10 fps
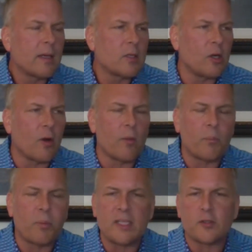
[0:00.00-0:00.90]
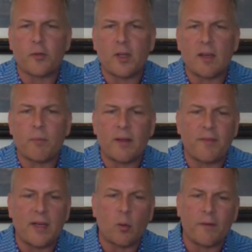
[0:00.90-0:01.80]
you know, please forgive me
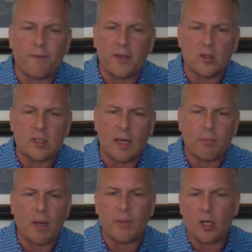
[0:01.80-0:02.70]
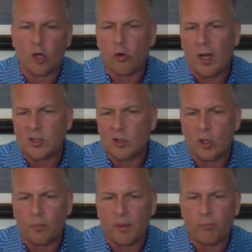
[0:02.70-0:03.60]
if anyone feels that I'm coming across a
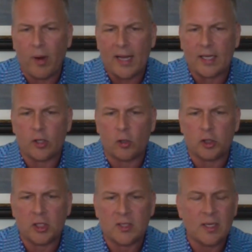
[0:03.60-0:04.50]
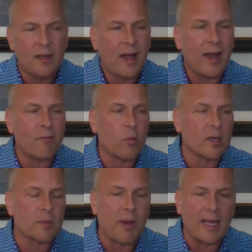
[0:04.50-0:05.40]
little bit braggadocious. I've
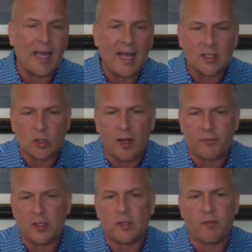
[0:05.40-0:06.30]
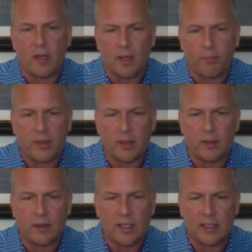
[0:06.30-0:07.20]
worked my ass off to develop the,
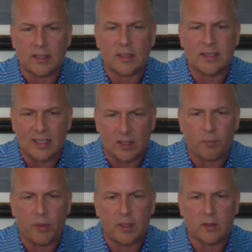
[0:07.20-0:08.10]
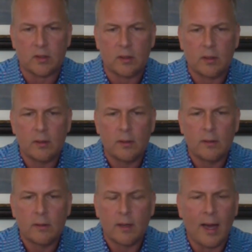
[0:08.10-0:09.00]
these disciplines.
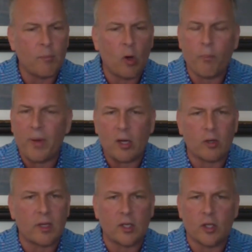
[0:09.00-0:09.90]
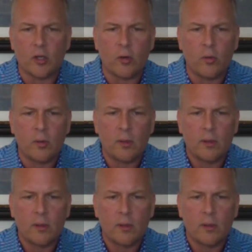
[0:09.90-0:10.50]
I'm no better than you.